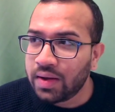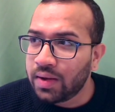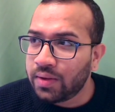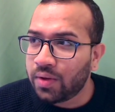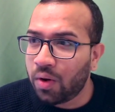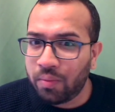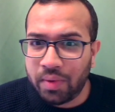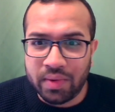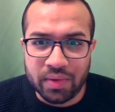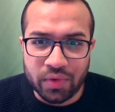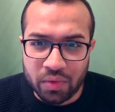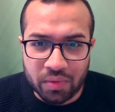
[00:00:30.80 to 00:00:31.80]
So even
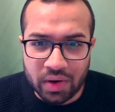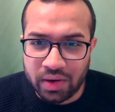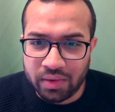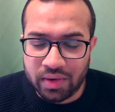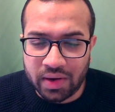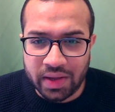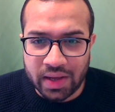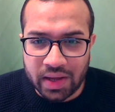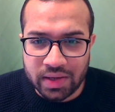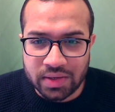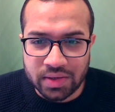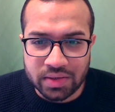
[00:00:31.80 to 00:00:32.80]
if you're learning
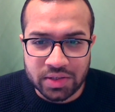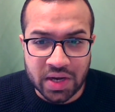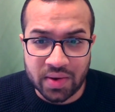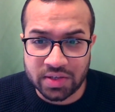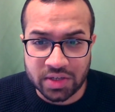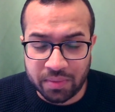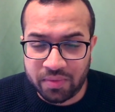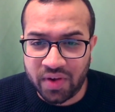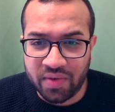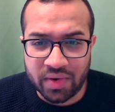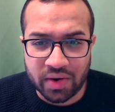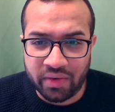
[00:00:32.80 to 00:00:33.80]
a JavaScript
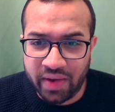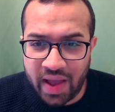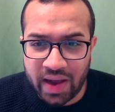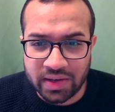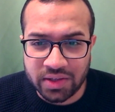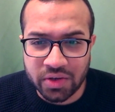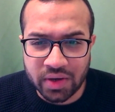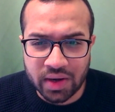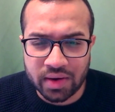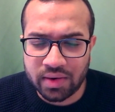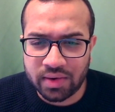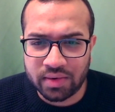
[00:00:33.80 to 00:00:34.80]
framework, React, you
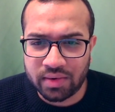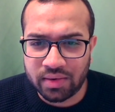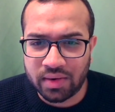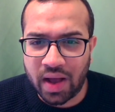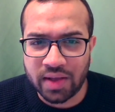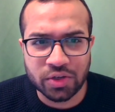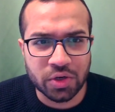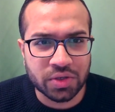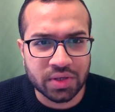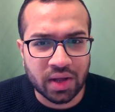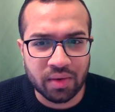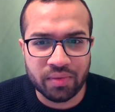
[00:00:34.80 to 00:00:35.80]
gotta ask
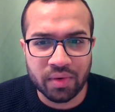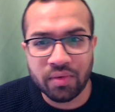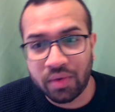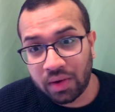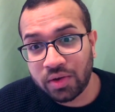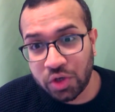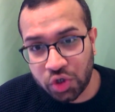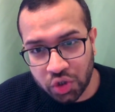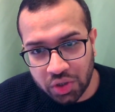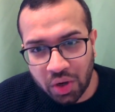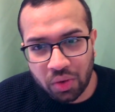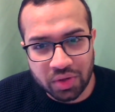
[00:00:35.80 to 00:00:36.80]
yourself. Well, you should
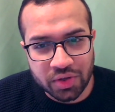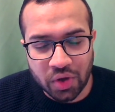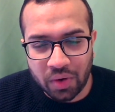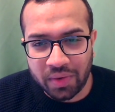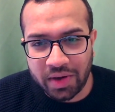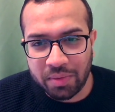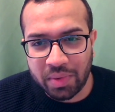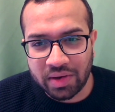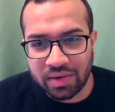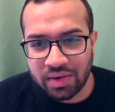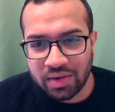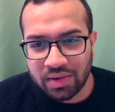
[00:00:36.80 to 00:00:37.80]
know this already,
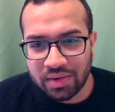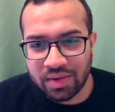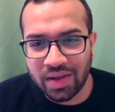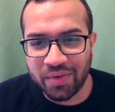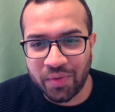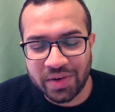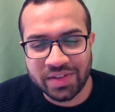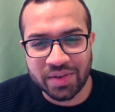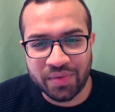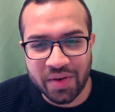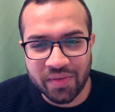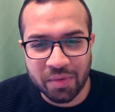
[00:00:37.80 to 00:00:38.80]
but what's the
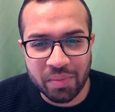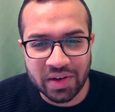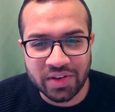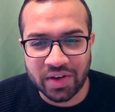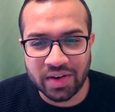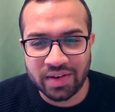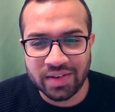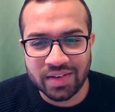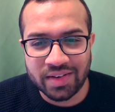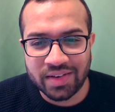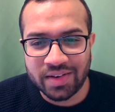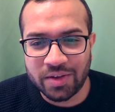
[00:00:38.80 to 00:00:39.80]
framework built on?
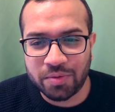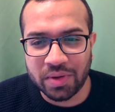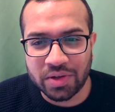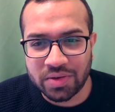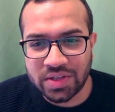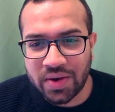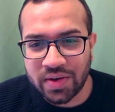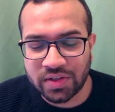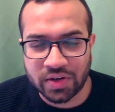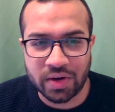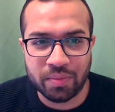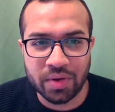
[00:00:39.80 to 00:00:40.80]
It's built on
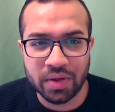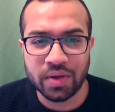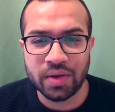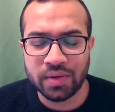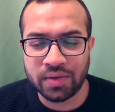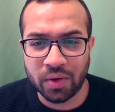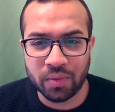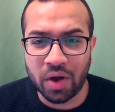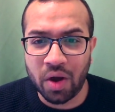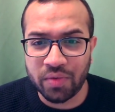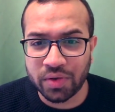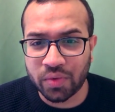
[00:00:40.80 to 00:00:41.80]
JavaScript. So the
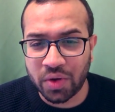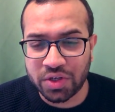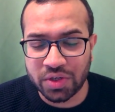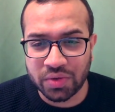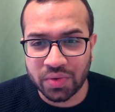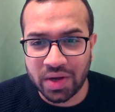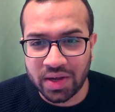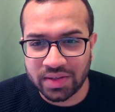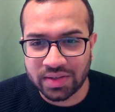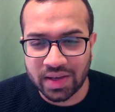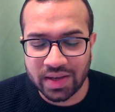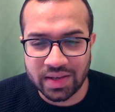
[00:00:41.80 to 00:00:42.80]
obvious question to
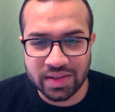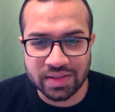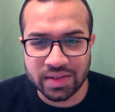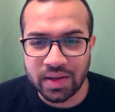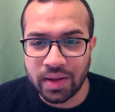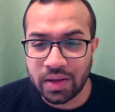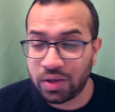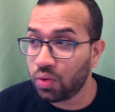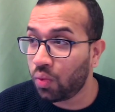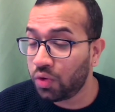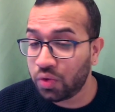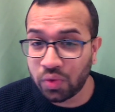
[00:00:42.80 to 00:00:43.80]
ask is,
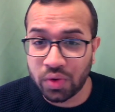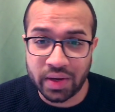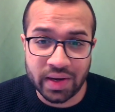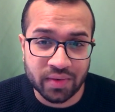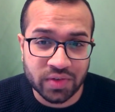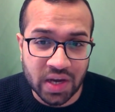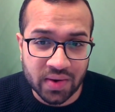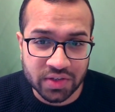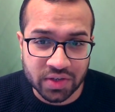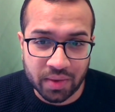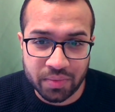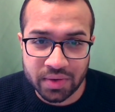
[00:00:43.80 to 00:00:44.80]
do you know enough
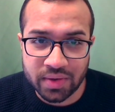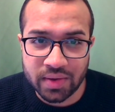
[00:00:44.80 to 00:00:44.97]
JavaScript?